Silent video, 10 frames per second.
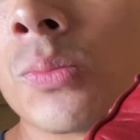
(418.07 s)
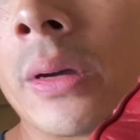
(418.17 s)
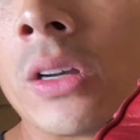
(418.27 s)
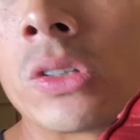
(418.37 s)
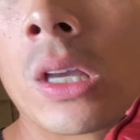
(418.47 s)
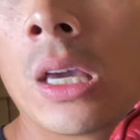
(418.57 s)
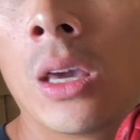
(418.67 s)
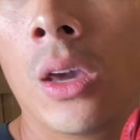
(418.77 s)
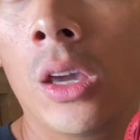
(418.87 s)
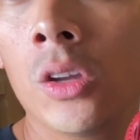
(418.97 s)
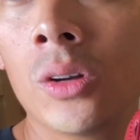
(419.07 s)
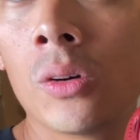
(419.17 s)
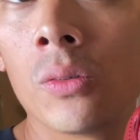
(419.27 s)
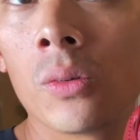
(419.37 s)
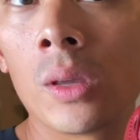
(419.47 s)
because you
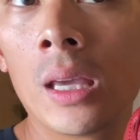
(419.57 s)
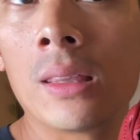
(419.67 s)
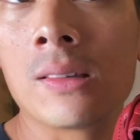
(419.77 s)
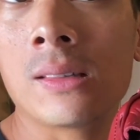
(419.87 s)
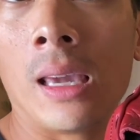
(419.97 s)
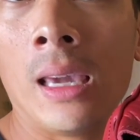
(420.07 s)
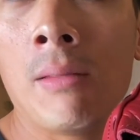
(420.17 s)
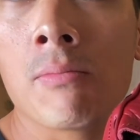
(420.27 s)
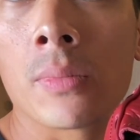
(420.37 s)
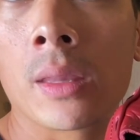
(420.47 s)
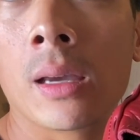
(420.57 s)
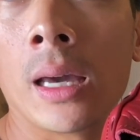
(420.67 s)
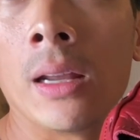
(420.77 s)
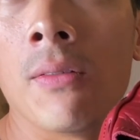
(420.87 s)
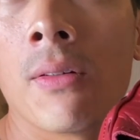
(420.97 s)
don't get the same
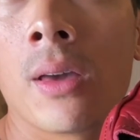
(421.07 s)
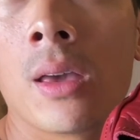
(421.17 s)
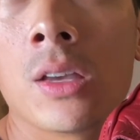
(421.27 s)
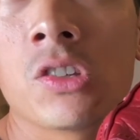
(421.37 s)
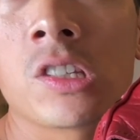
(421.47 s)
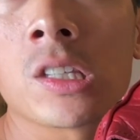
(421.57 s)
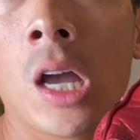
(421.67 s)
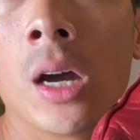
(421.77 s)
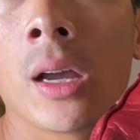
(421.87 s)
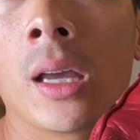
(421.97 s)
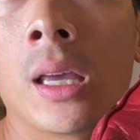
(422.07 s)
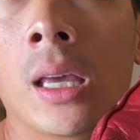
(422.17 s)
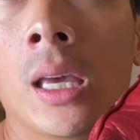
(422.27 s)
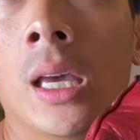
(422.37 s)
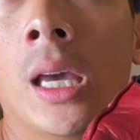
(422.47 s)
kind of snug,
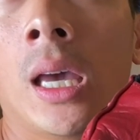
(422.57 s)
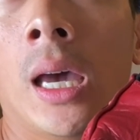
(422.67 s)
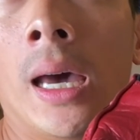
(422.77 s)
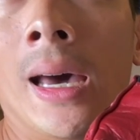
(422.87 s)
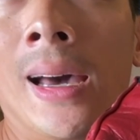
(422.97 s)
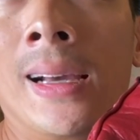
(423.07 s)
uh,